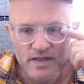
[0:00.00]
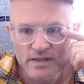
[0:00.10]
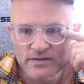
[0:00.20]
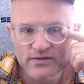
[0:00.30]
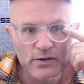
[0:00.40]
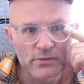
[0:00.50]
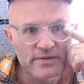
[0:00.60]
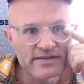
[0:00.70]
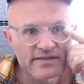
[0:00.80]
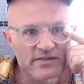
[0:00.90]
So
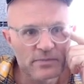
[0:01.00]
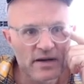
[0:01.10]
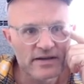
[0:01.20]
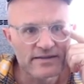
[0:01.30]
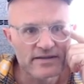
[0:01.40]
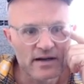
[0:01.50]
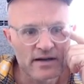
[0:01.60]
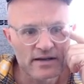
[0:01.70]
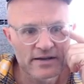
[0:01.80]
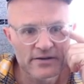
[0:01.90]
this is Spotted
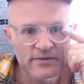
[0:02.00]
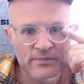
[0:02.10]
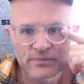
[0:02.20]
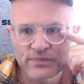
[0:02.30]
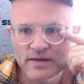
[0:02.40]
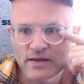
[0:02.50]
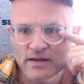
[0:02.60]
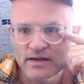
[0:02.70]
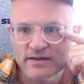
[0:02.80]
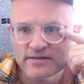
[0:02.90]
Dog here.
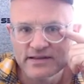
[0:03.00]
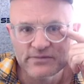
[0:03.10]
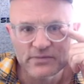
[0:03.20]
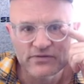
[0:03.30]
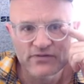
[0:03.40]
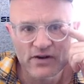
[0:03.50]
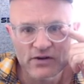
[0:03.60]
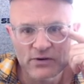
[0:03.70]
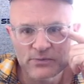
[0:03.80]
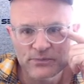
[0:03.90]
Let's give him a follow.